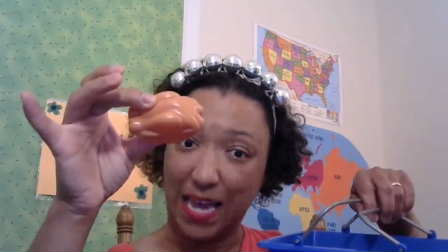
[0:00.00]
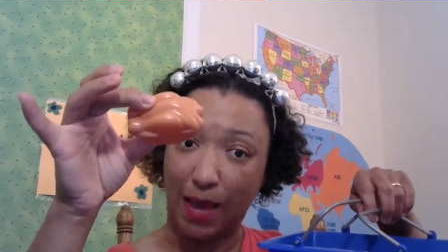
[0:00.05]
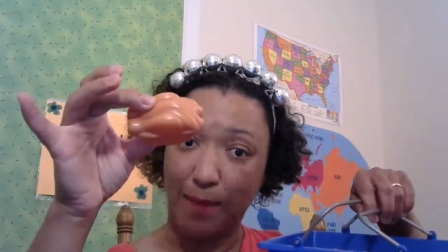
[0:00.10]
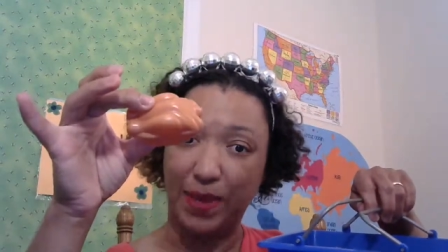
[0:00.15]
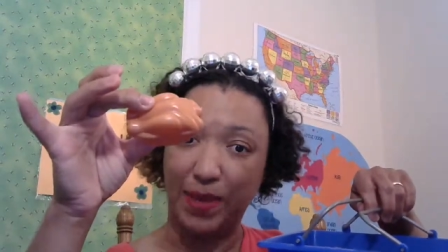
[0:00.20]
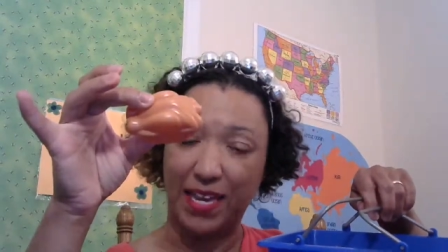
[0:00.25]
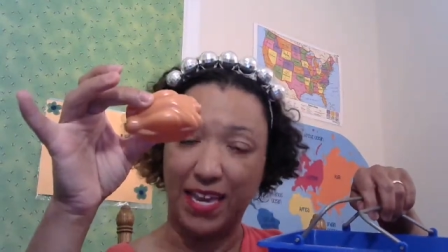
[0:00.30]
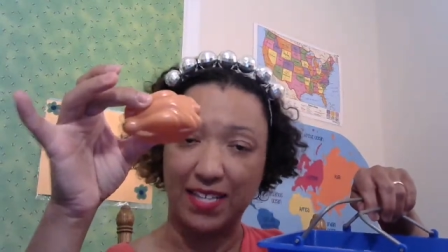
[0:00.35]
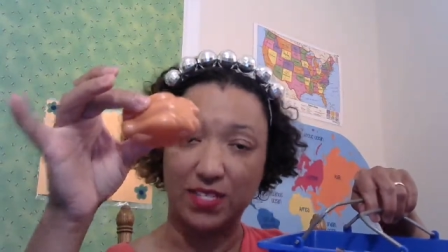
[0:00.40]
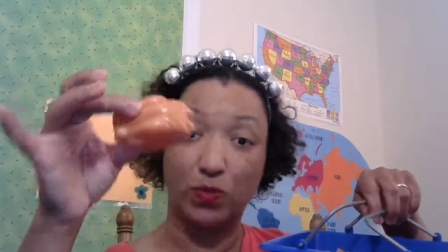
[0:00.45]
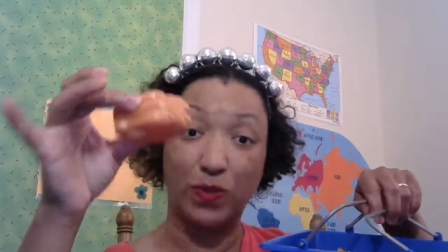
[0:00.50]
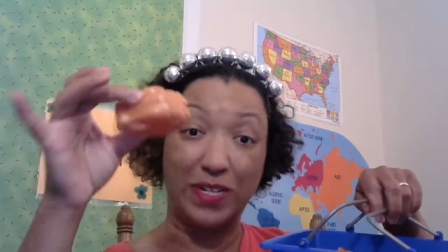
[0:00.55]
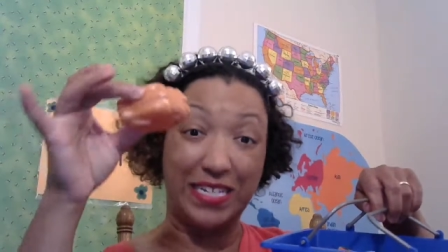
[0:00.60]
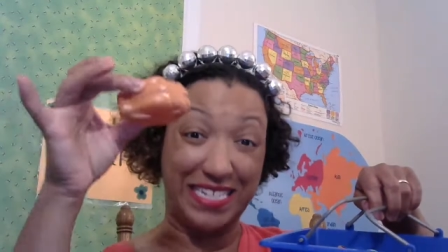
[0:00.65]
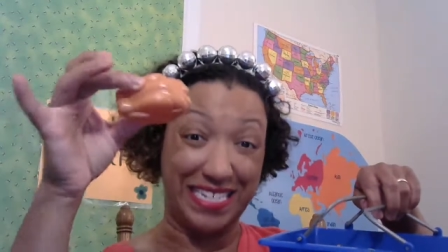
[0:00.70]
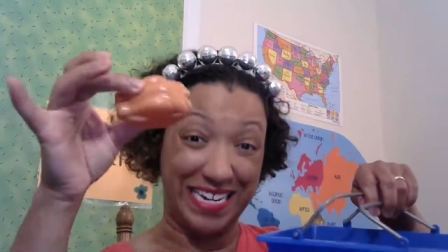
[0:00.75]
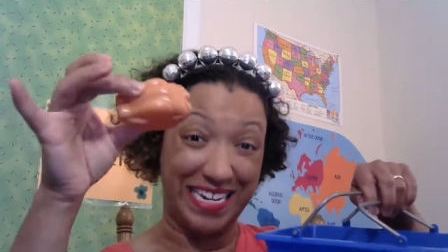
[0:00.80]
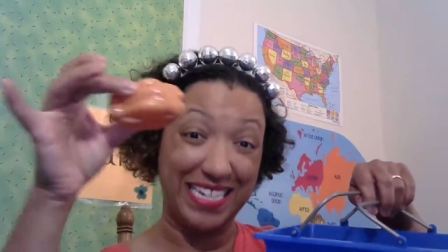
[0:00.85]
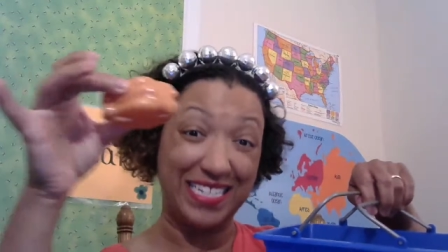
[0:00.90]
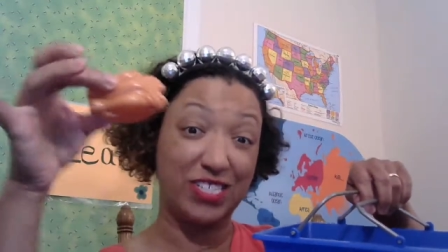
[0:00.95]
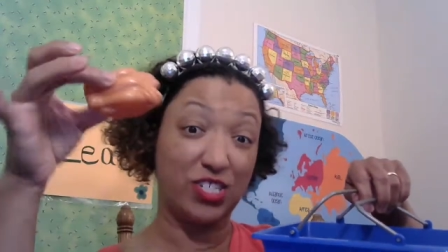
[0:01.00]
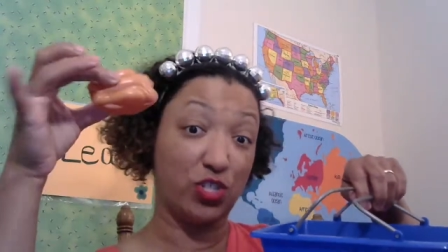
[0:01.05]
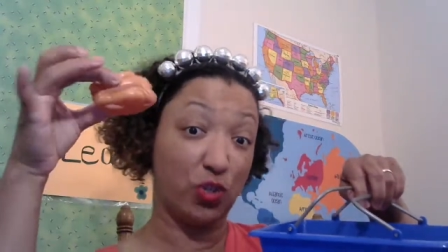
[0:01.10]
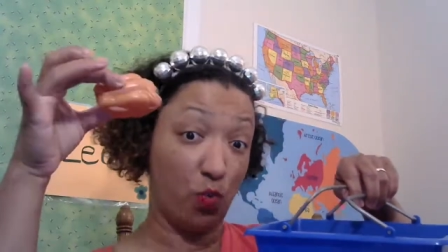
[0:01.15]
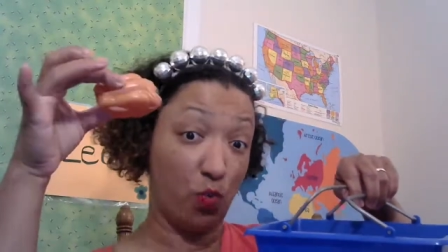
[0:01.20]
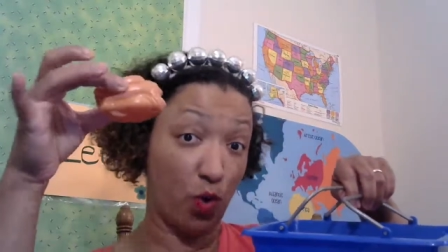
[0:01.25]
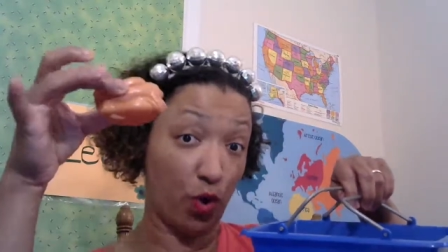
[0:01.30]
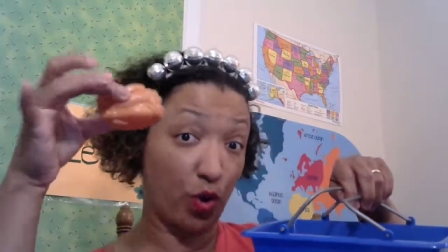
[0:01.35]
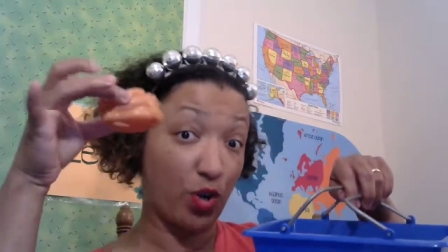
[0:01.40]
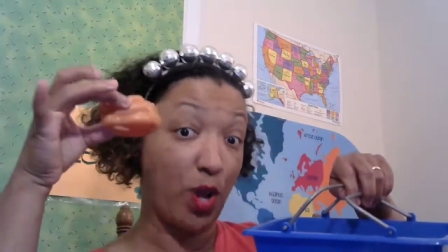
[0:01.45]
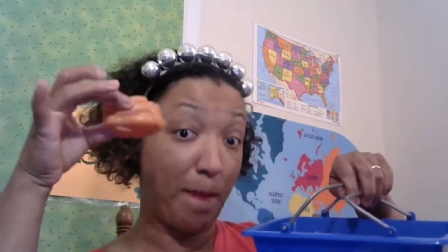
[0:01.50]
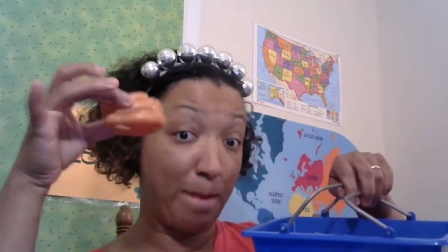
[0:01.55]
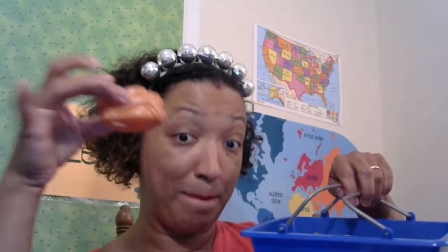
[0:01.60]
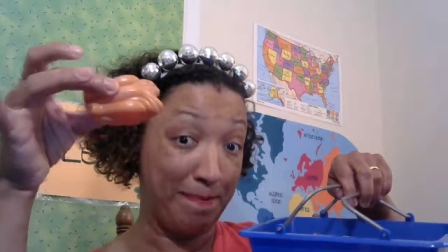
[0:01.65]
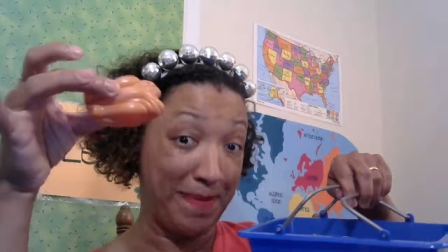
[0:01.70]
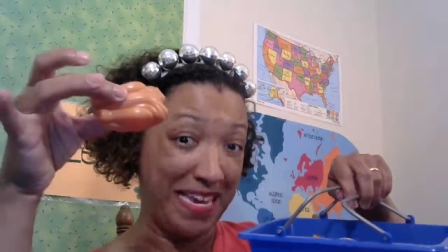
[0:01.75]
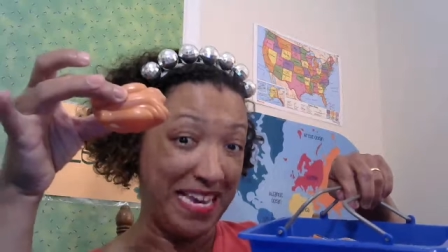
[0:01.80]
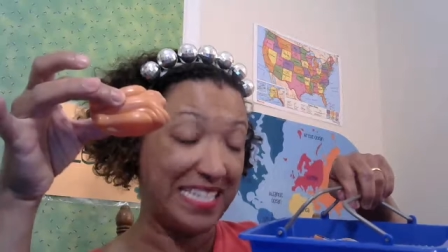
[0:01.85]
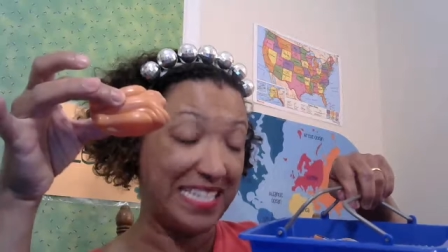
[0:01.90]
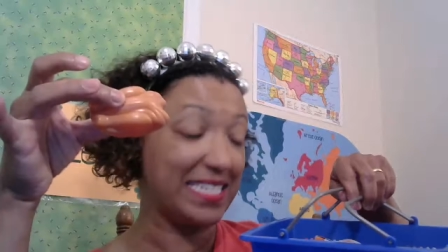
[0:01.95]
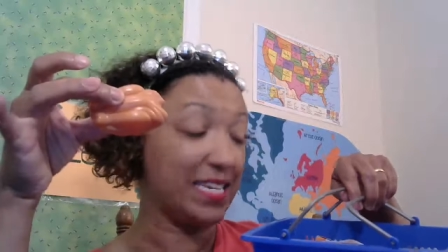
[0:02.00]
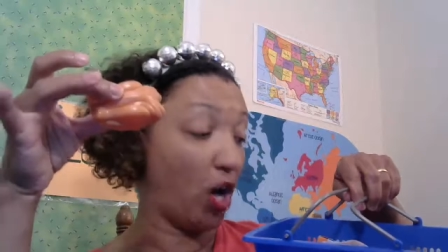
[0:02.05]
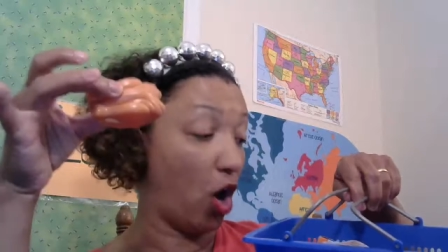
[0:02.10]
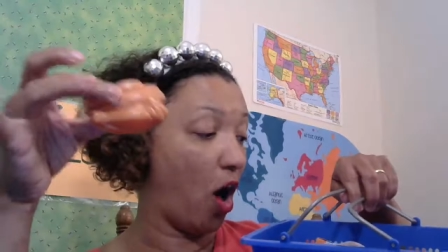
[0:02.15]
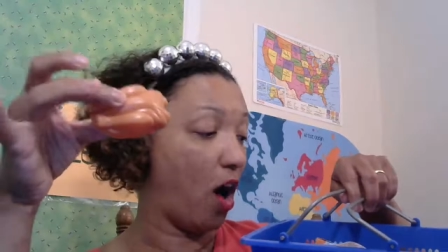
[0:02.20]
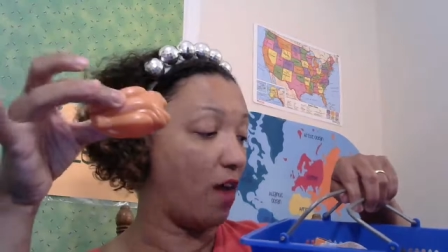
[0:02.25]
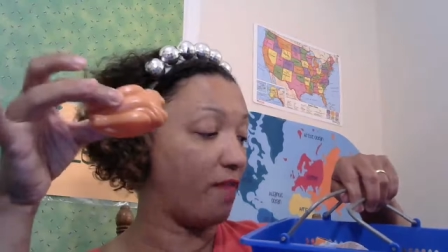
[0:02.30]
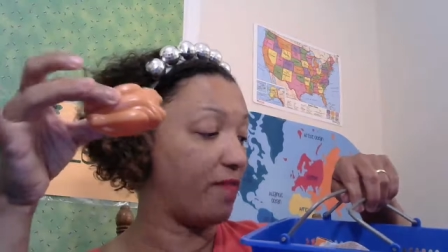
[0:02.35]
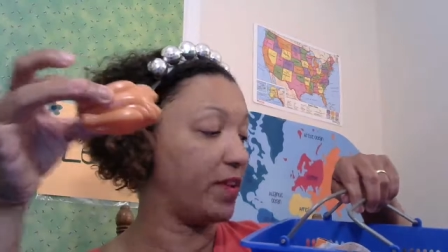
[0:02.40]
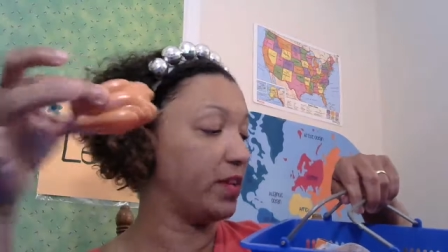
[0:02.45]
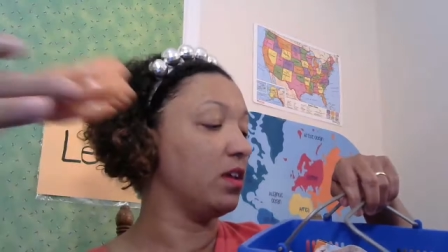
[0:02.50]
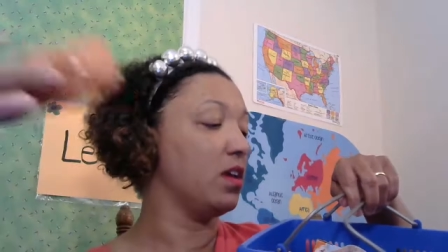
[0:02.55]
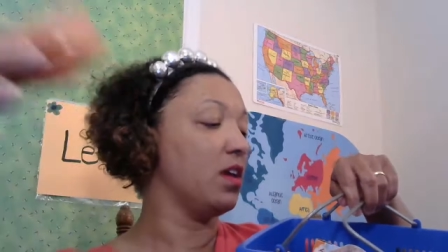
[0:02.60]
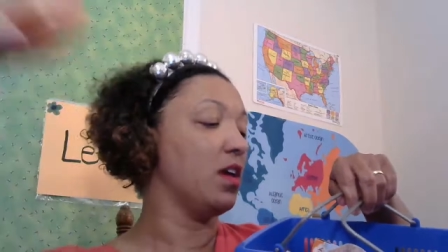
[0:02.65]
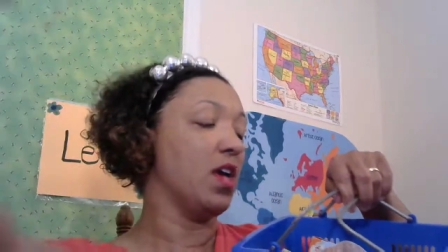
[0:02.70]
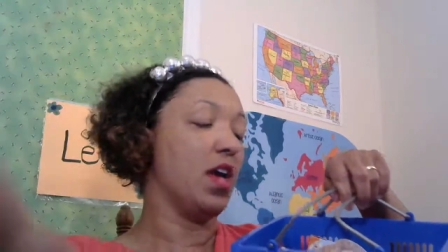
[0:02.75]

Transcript: because we teach the word meat often.